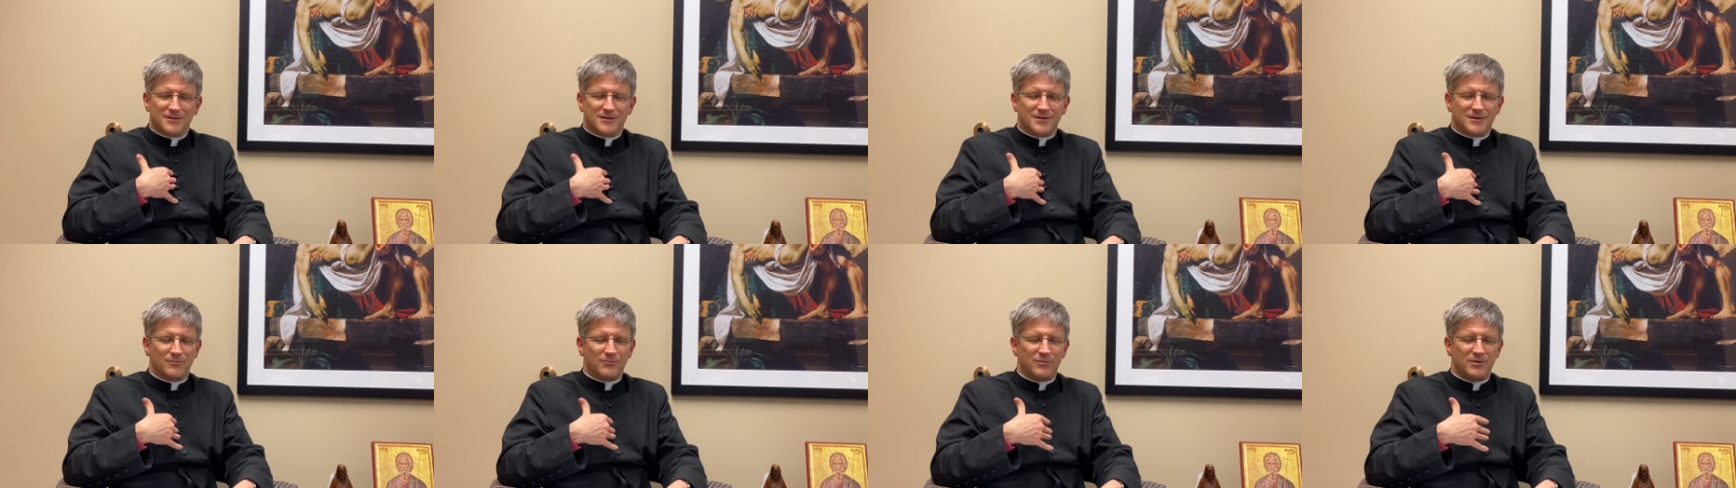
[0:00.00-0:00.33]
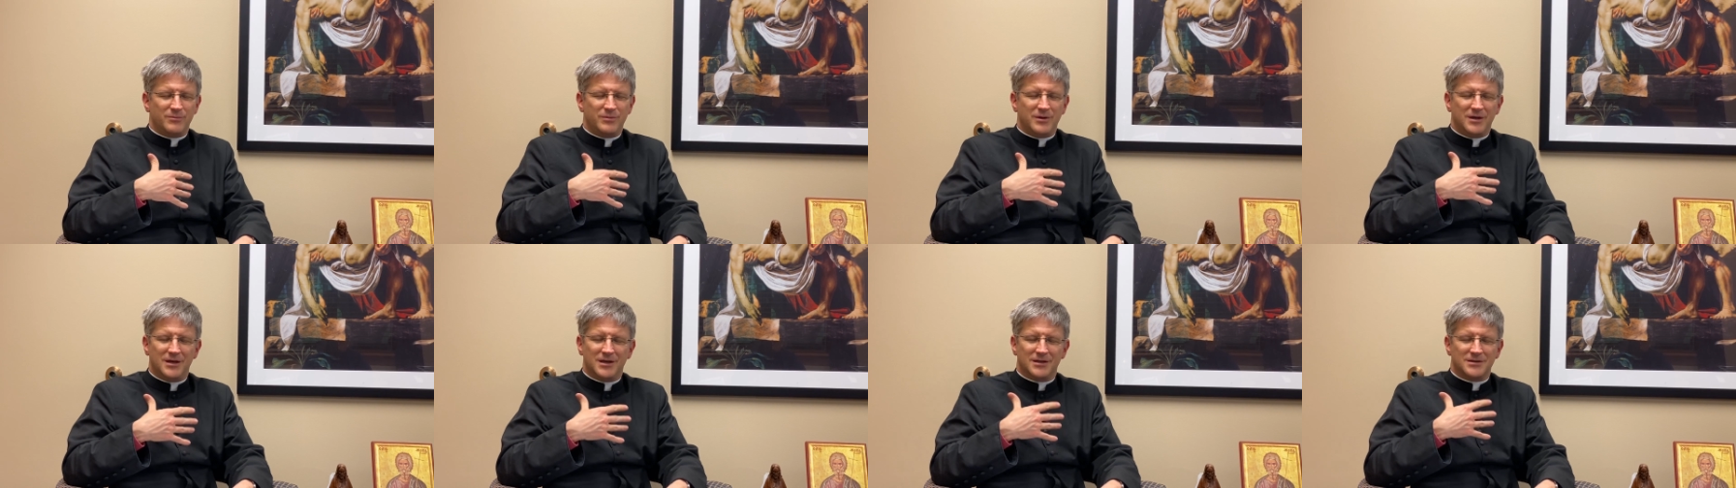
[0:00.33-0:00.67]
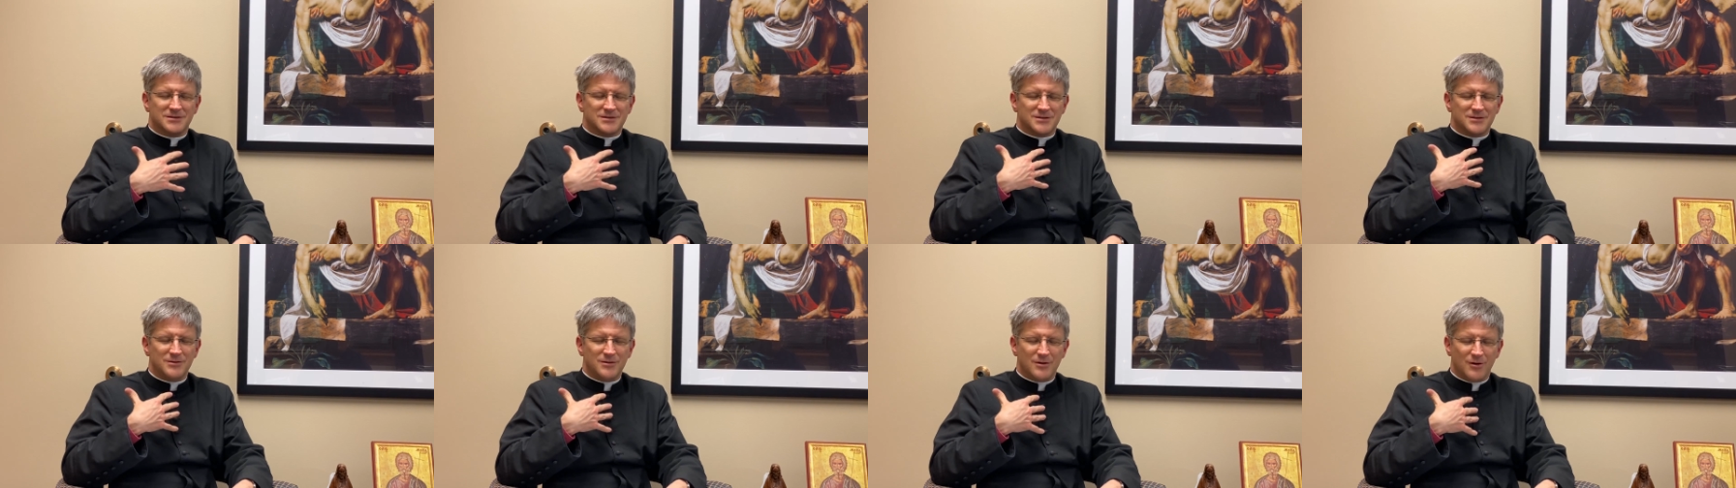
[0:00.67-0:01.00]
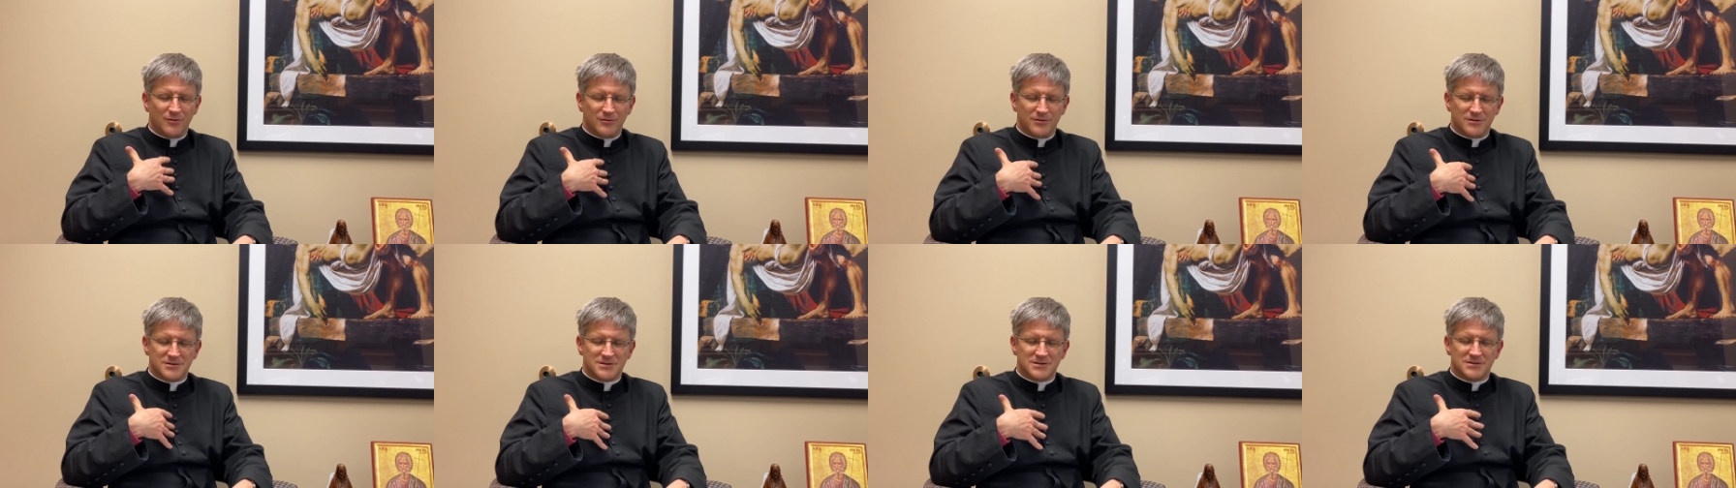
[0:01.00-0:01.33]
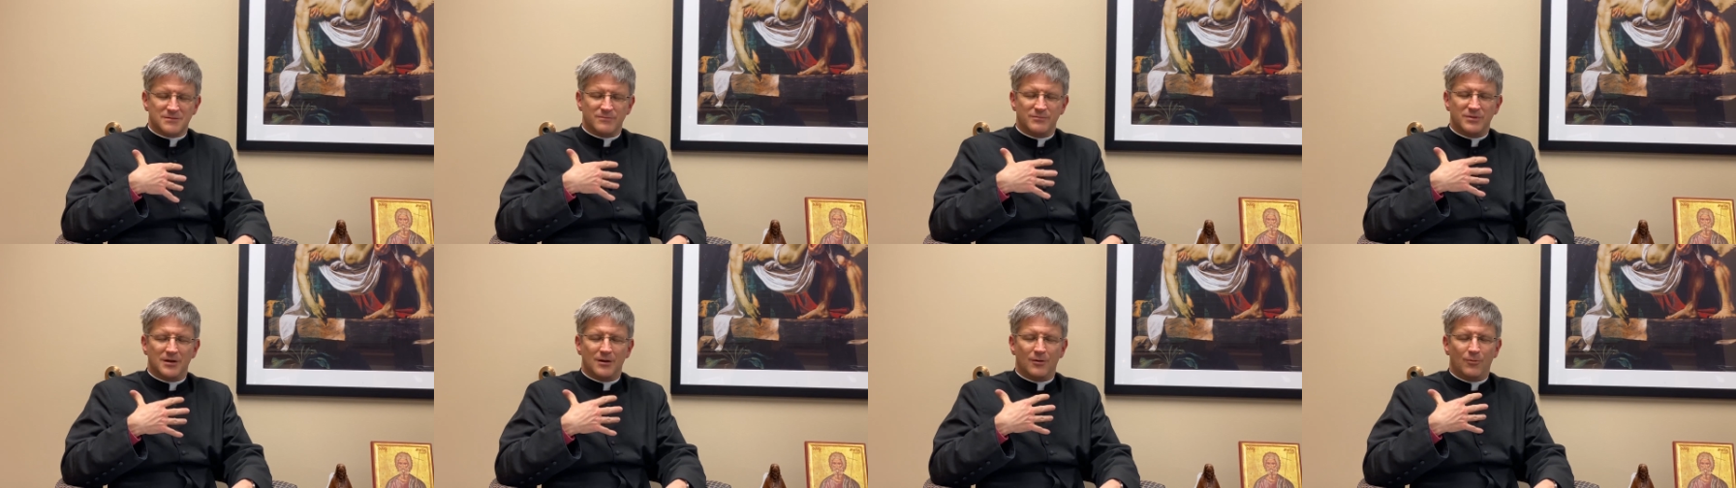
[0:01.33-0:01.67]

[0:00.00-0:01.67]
Then we begin to notice, to be